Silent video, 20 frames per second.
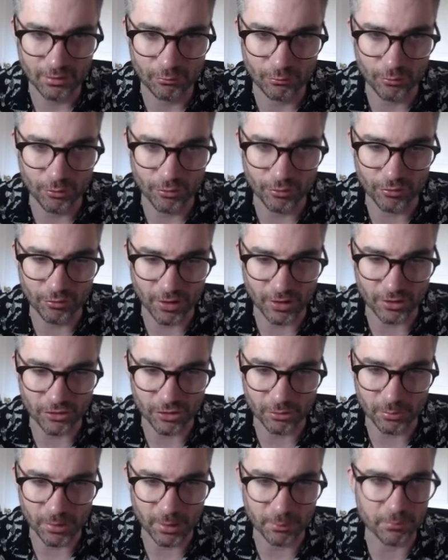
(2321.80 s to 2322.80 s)

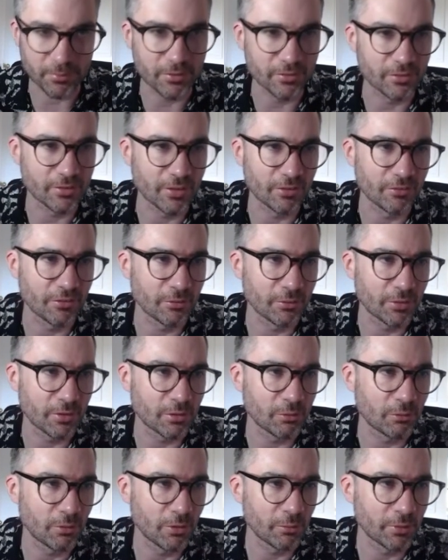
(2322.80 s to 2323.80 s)
reflection maps and stuff, so I don't want
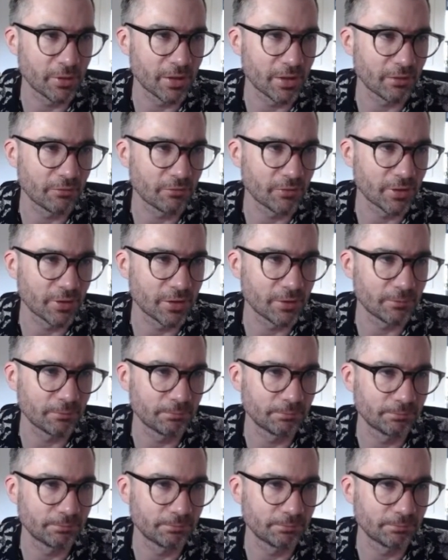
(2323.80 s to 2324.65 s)
to worry about that for now.